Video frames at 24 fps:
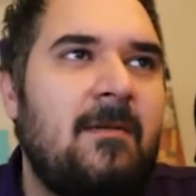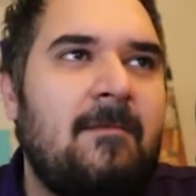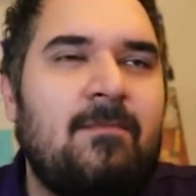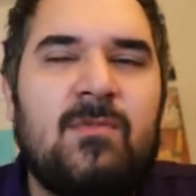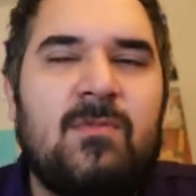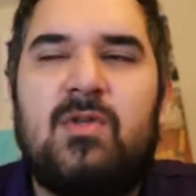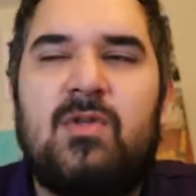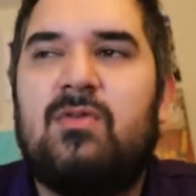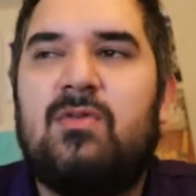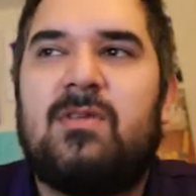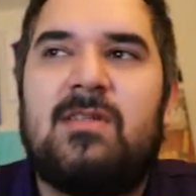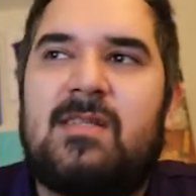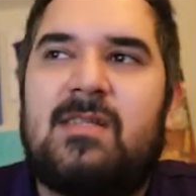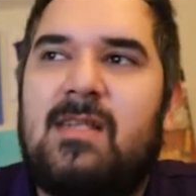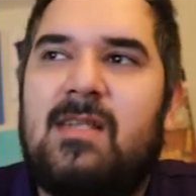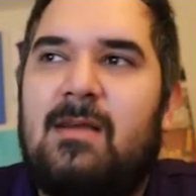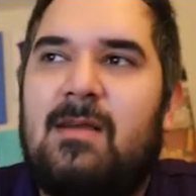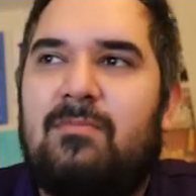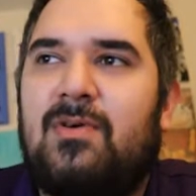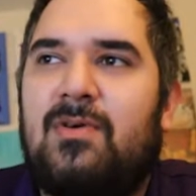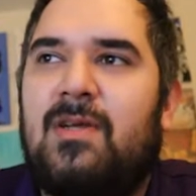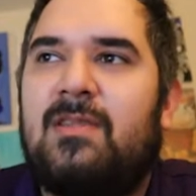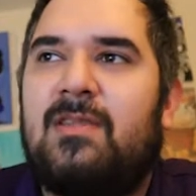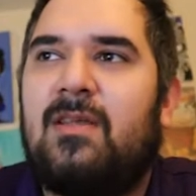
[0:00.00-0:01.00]
You can
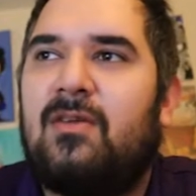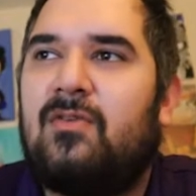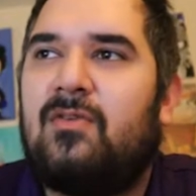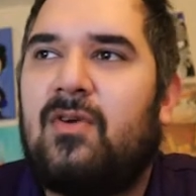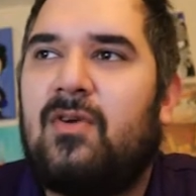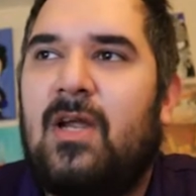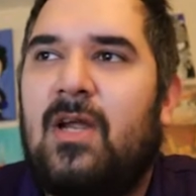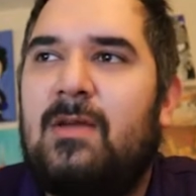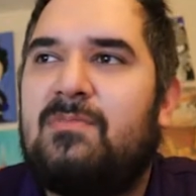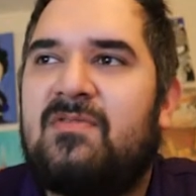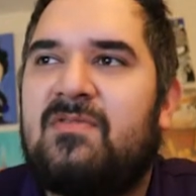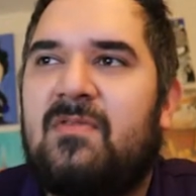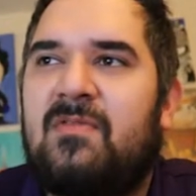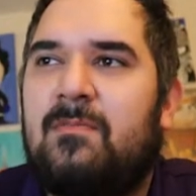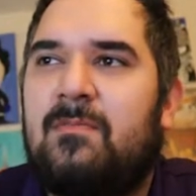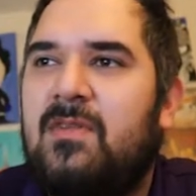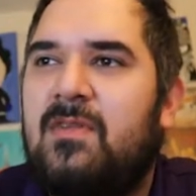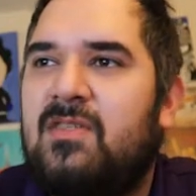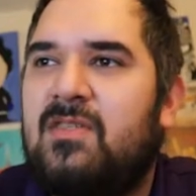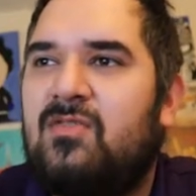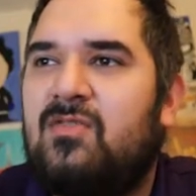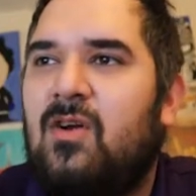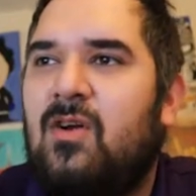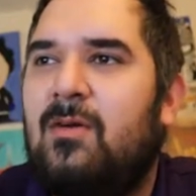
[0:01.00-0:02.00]
separate the grapes from the
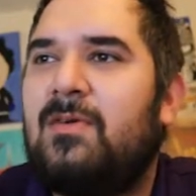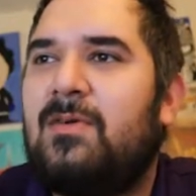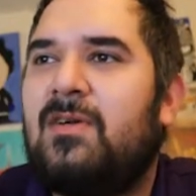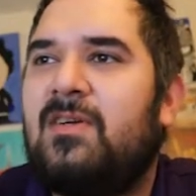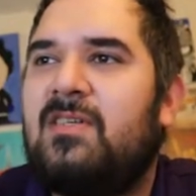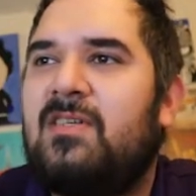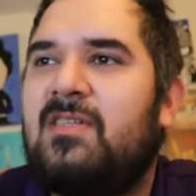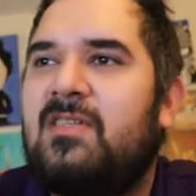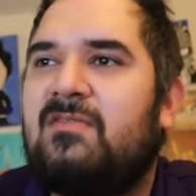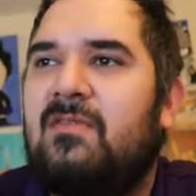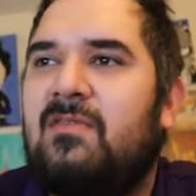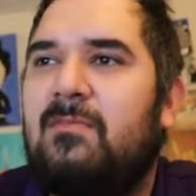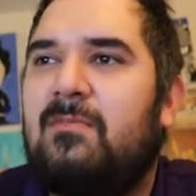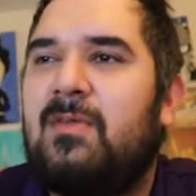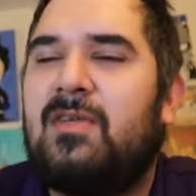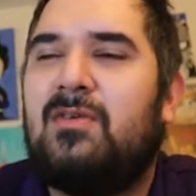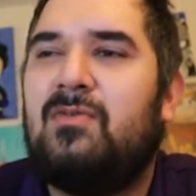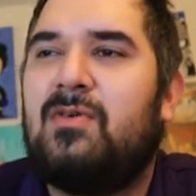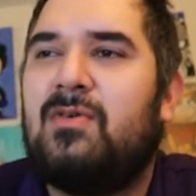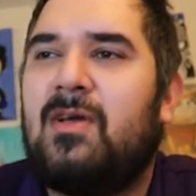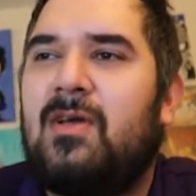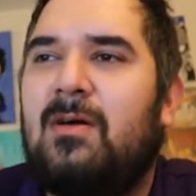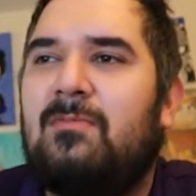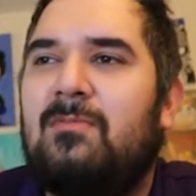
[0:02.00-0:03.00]
strawberries, from the
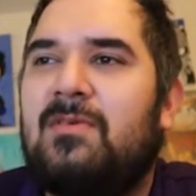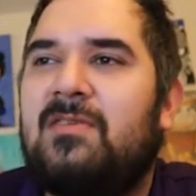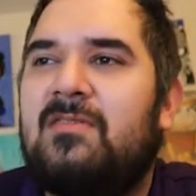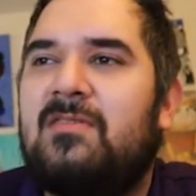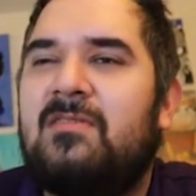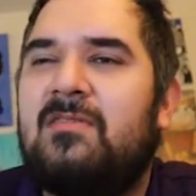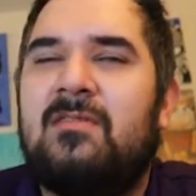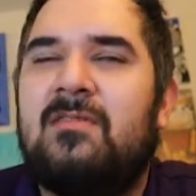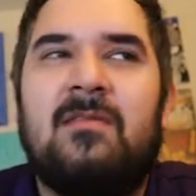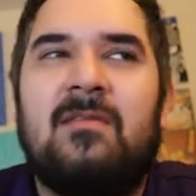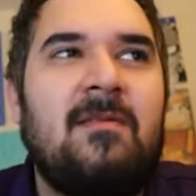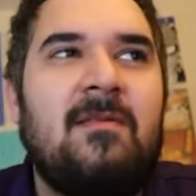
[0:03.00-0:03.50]
cucumbers.